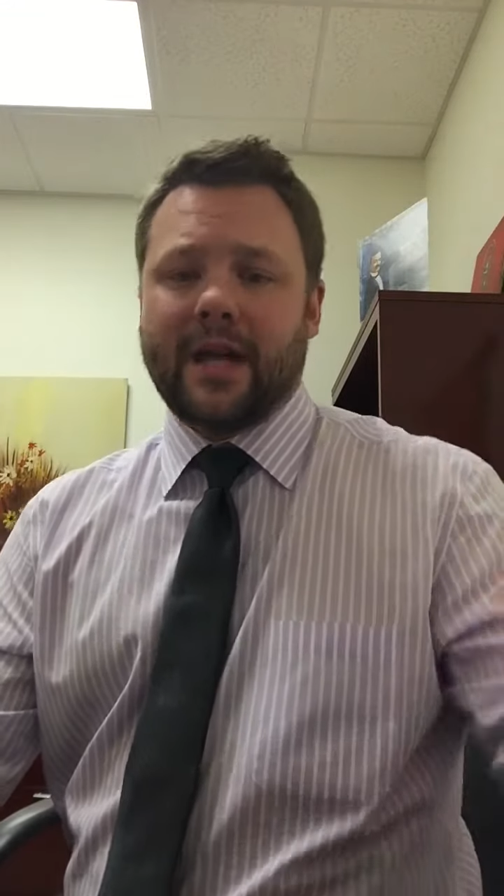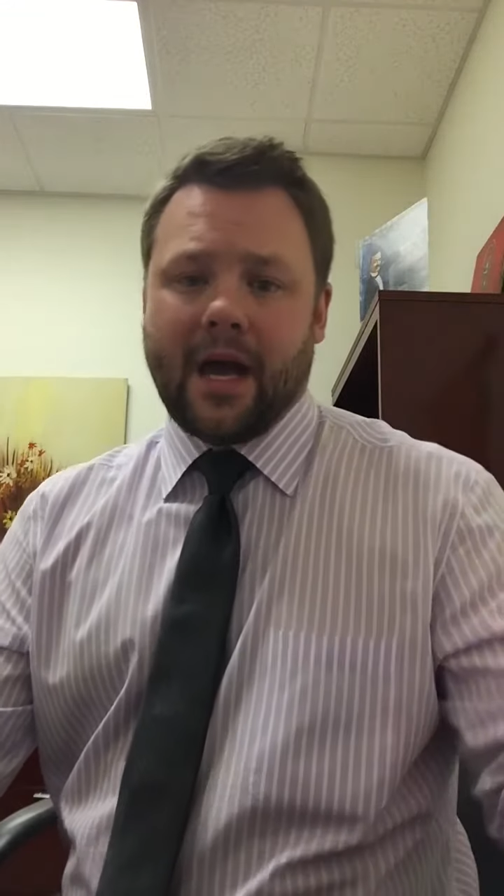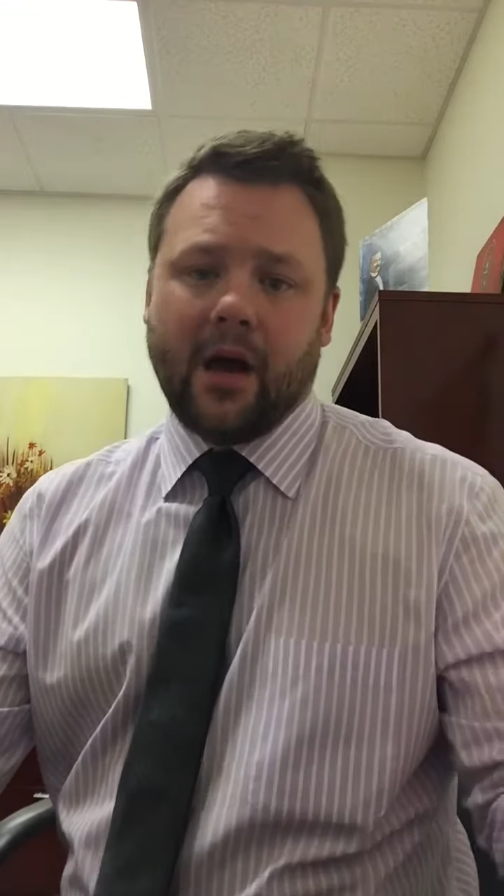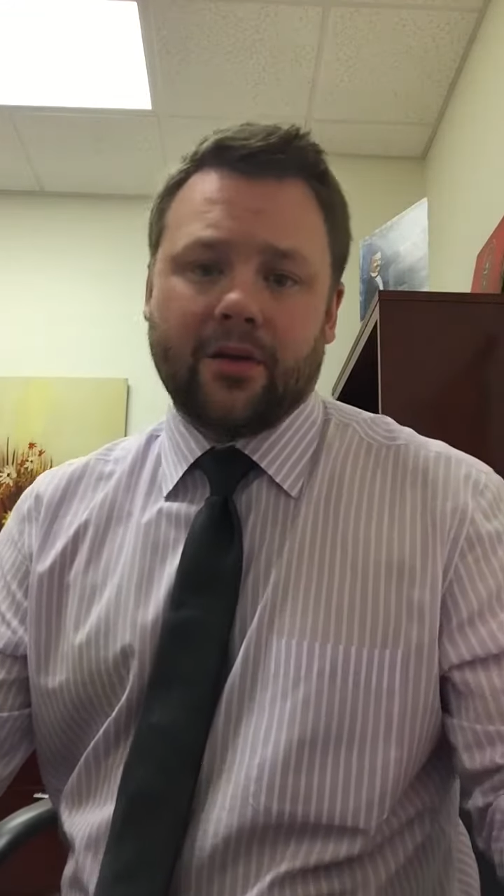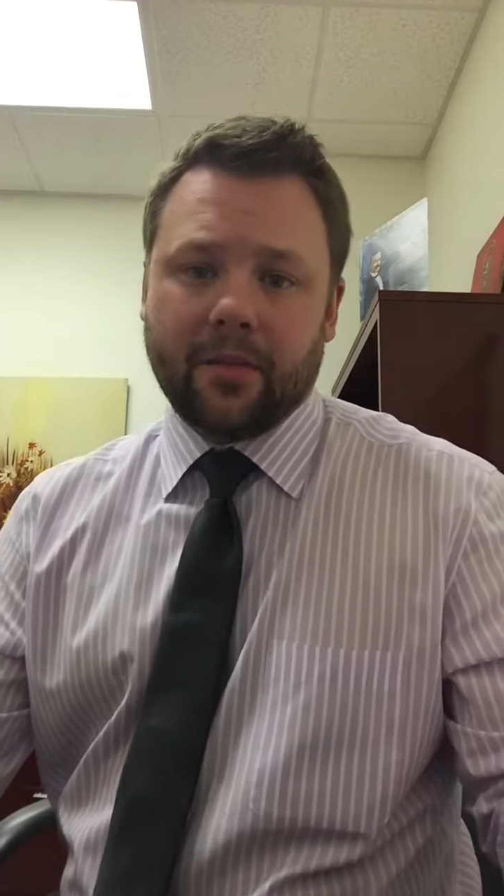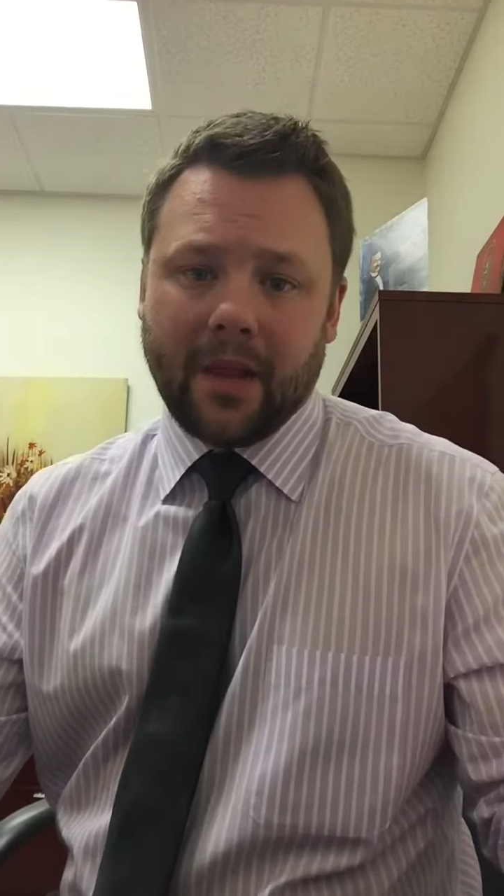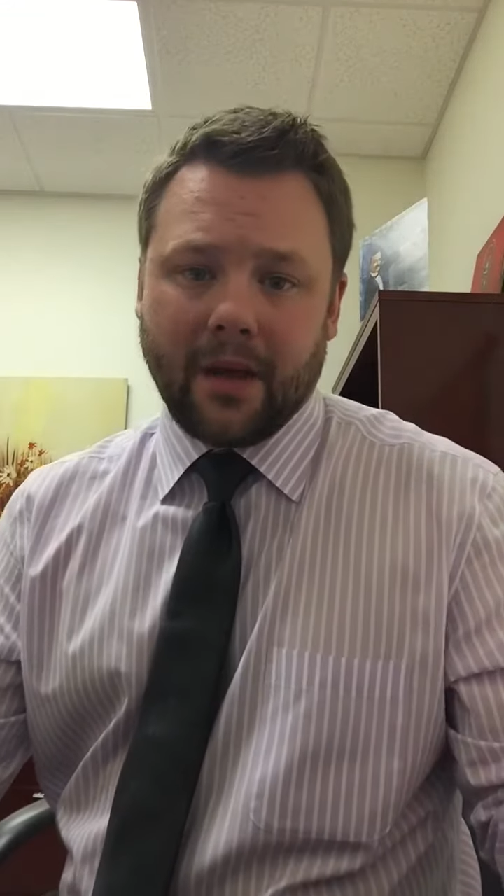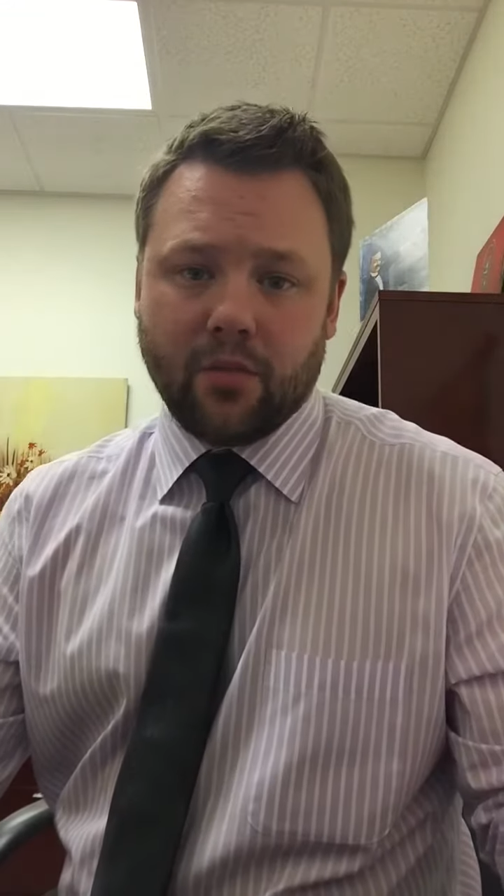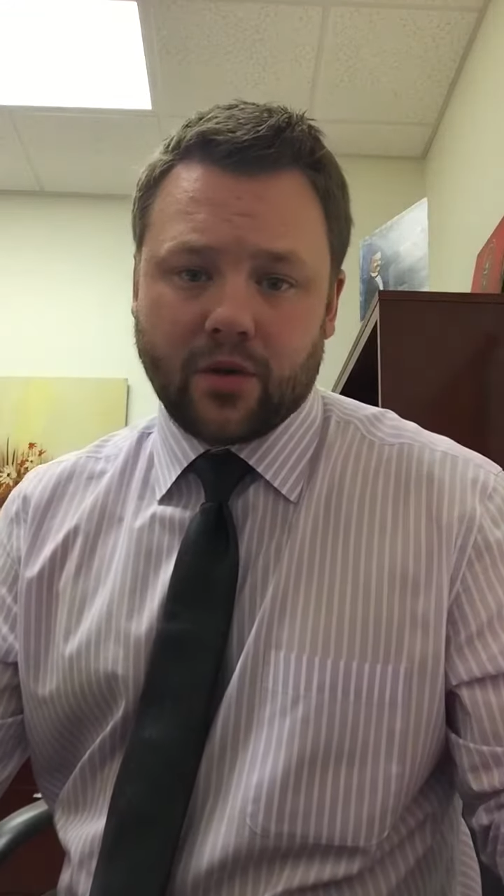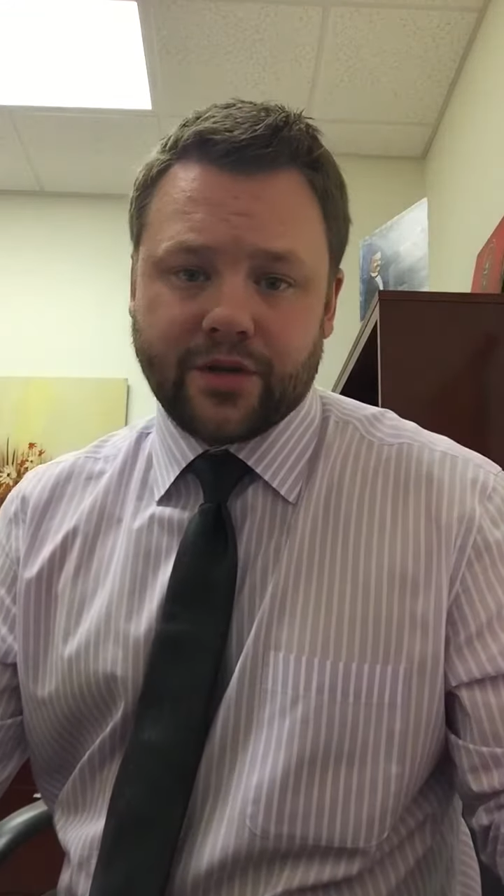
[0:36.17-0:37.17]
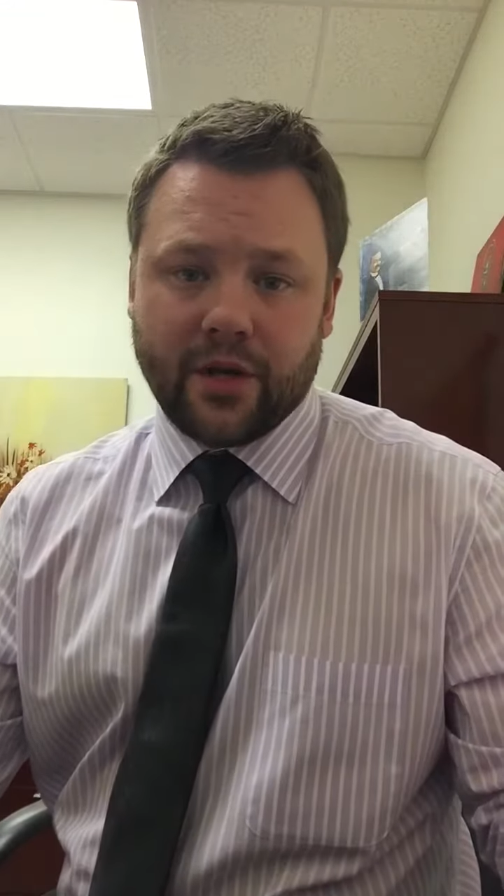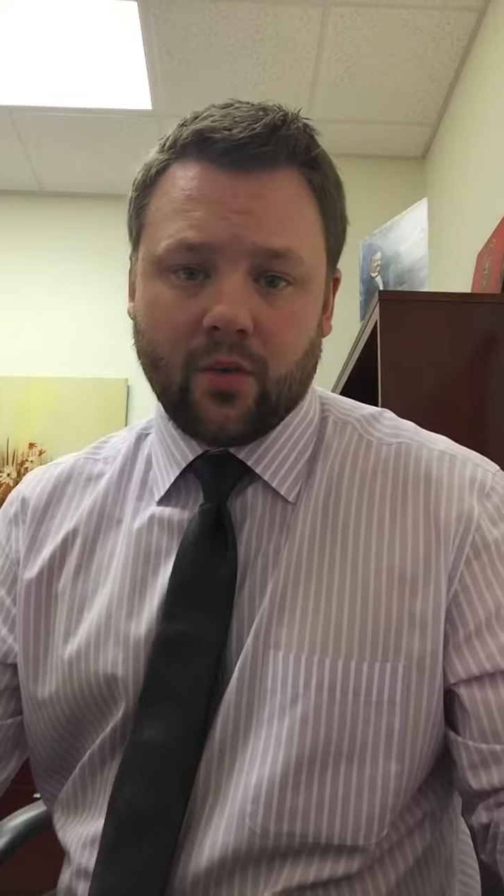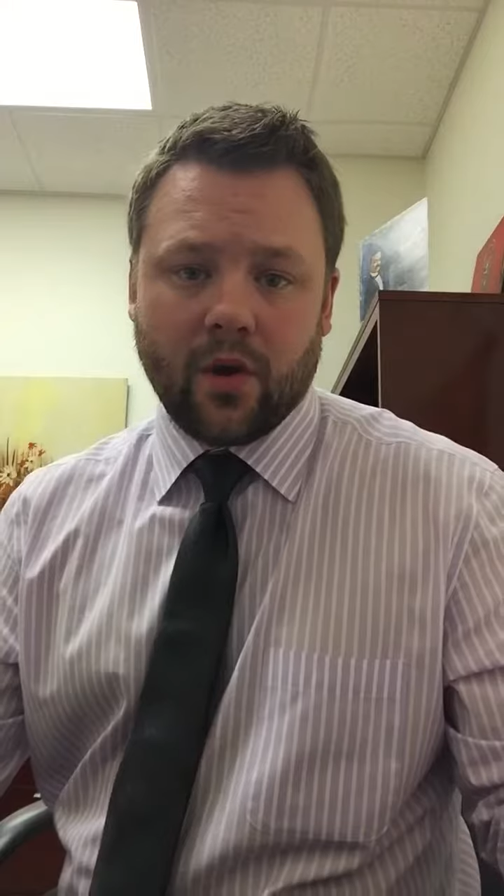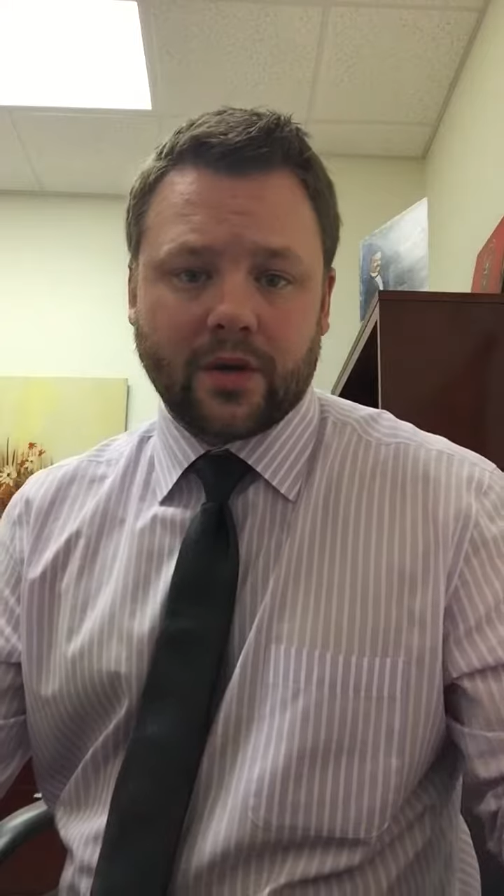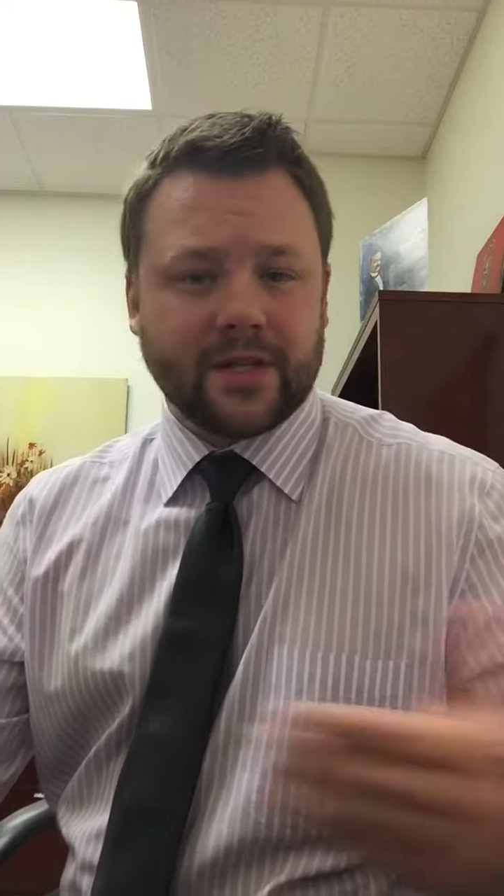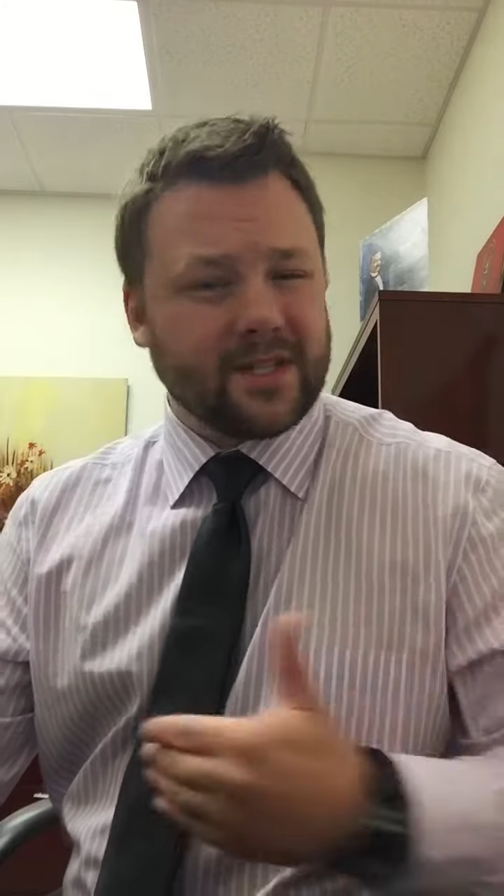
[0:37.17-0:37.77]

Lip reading: how the Blackboard shell works,